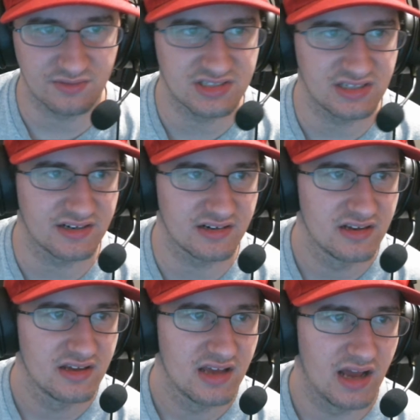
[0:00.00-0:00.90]
we'll see here.
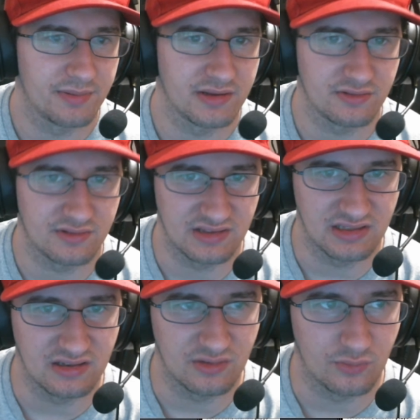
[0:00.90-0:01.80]
I play
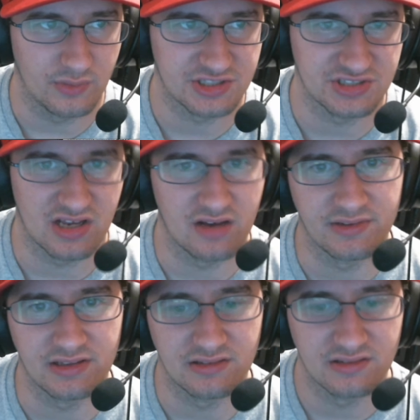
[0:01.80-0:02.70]
the Witch's
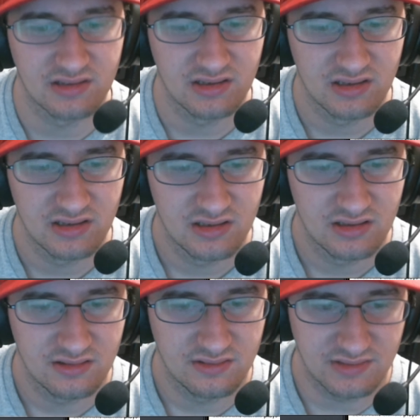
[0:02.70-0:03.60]
Oven.
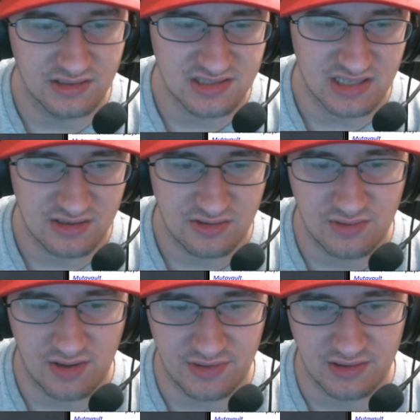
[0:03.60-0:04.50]
They decide to do
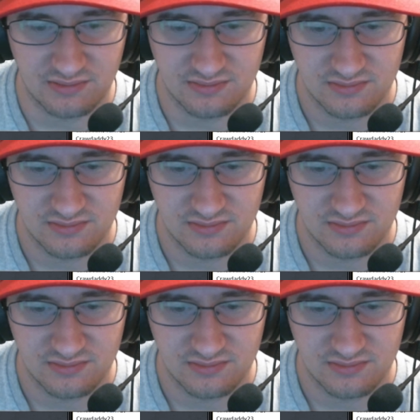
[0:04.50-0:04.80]
nothing,